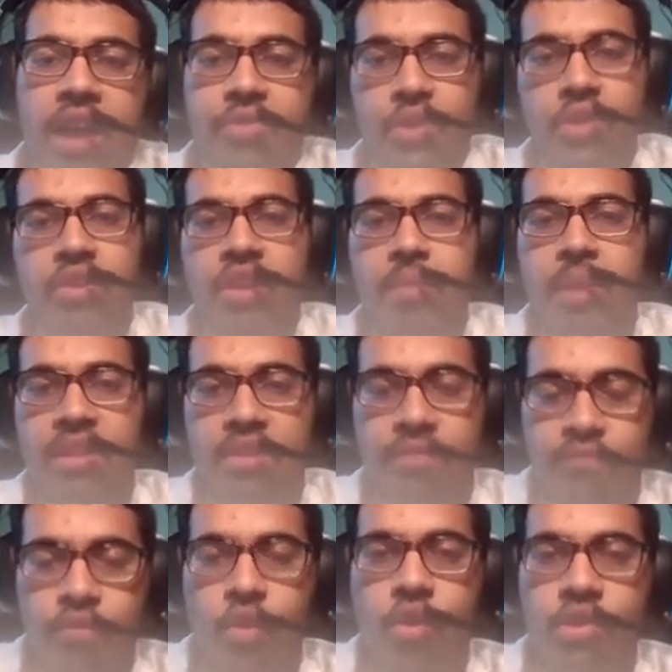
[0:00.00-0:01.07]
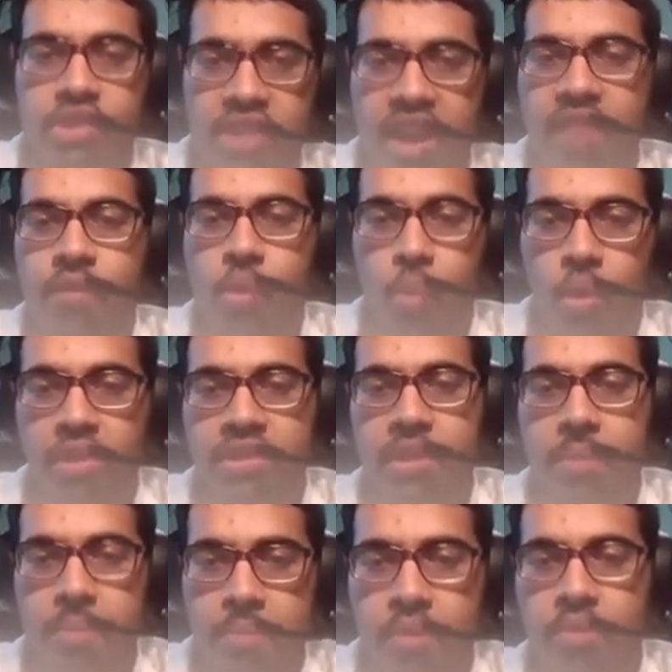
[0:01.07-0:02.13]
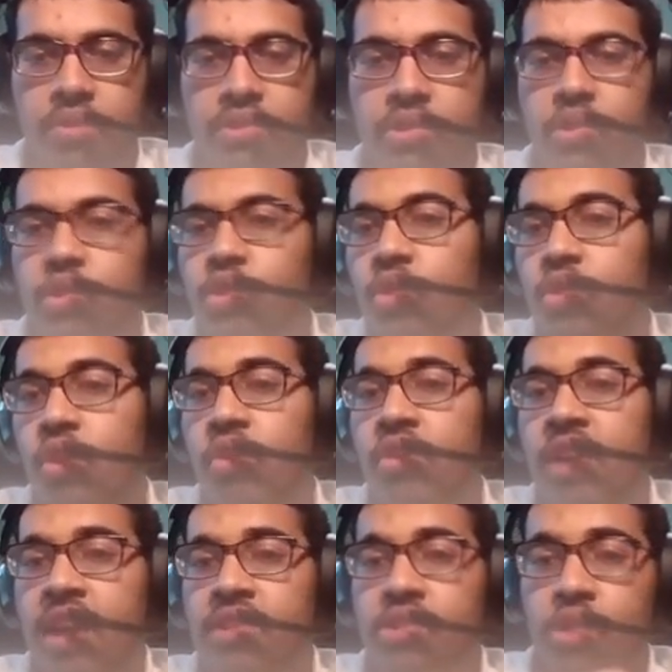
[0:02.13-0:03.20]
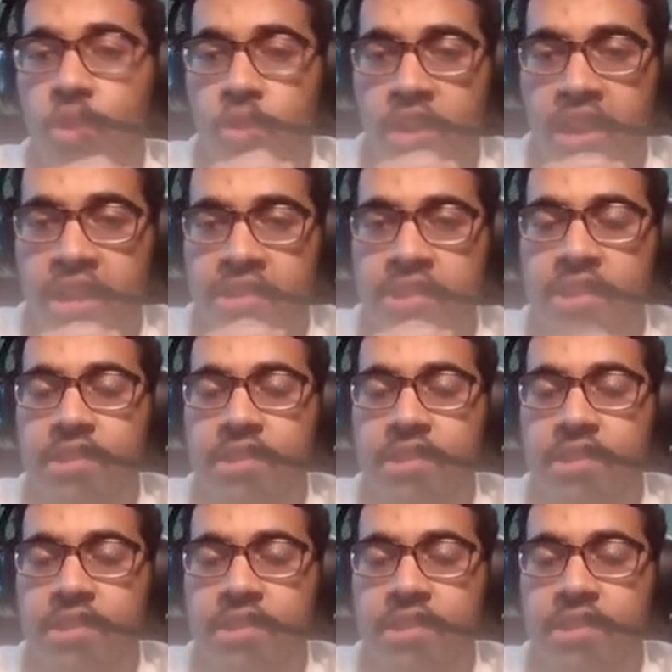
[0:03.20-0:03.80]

I think they're going to make the first ever World Cup appearance. So there you guys go, guys.